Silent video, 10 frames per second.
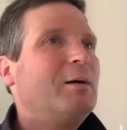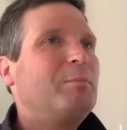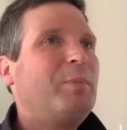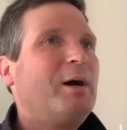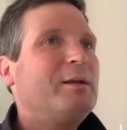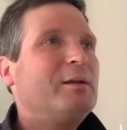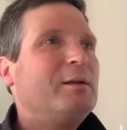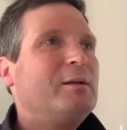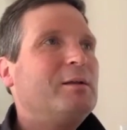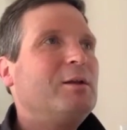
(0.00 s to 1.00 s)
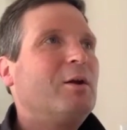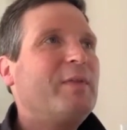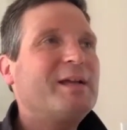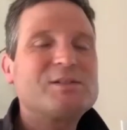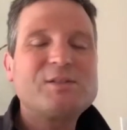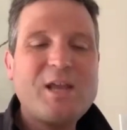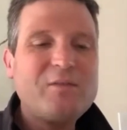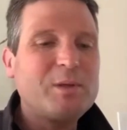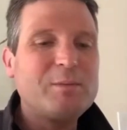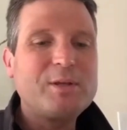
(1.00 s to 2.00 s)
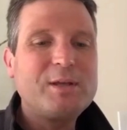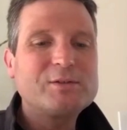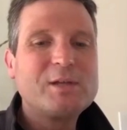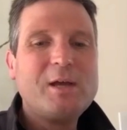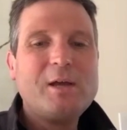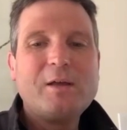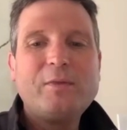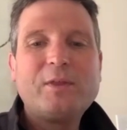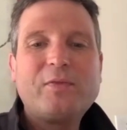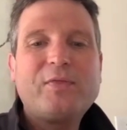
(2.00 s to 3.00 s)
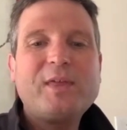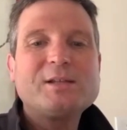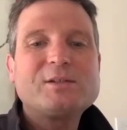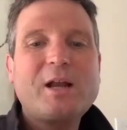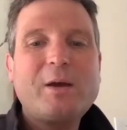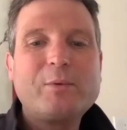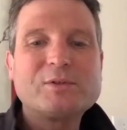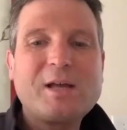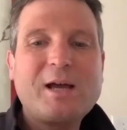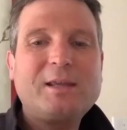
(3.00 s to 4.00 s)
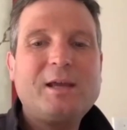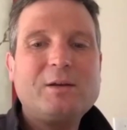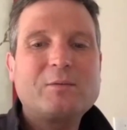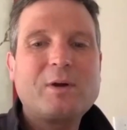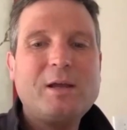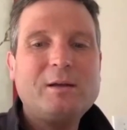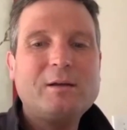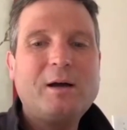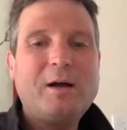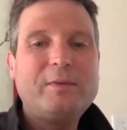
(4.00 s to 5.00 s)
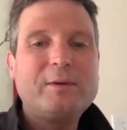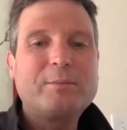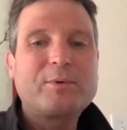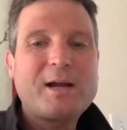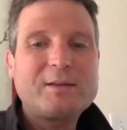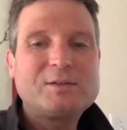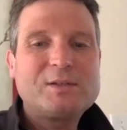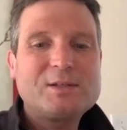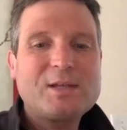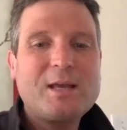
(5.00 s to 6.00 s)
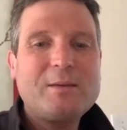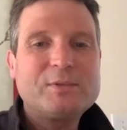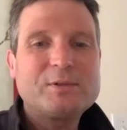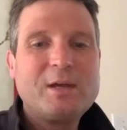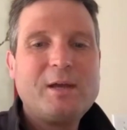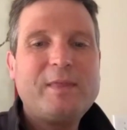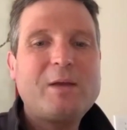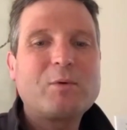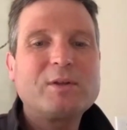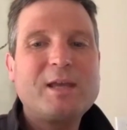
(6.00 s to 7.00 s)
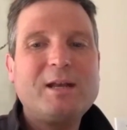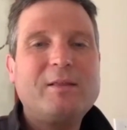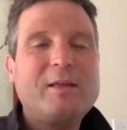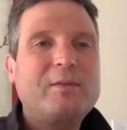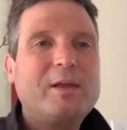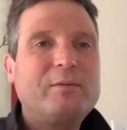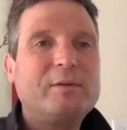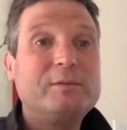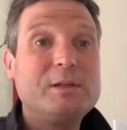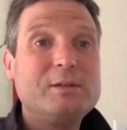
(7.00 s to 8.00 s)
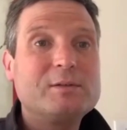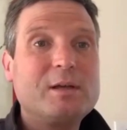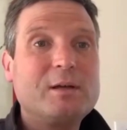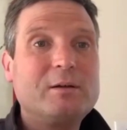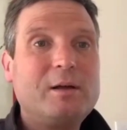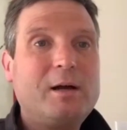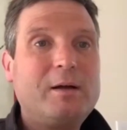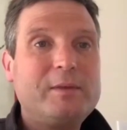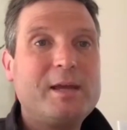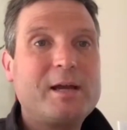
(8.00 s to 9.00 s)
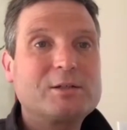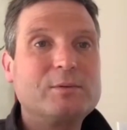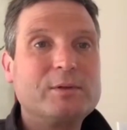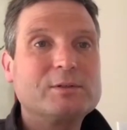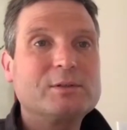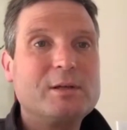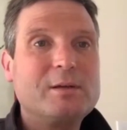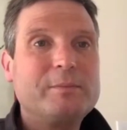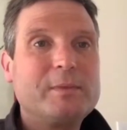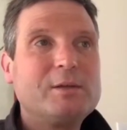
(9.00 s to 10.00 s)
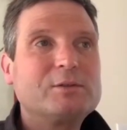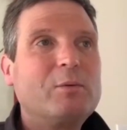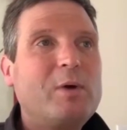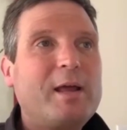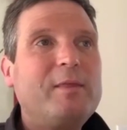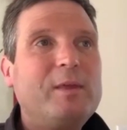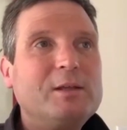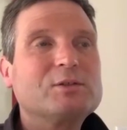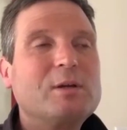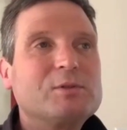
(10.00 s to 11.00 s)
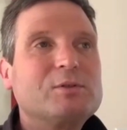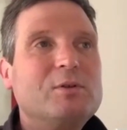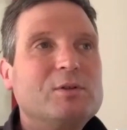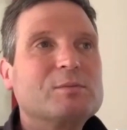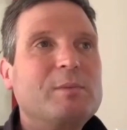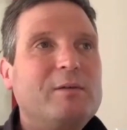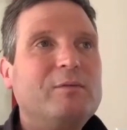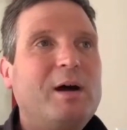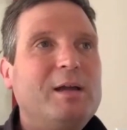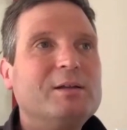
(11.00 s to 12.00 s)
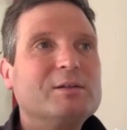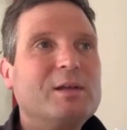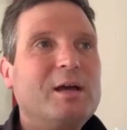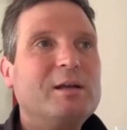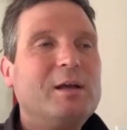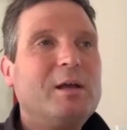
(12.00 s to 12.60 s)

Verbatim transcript: But, you know, that saved me, because the things that I was not getting right on the practice exams, they weren't getting to that level of detail on the actual exam. So what I think some students might find is that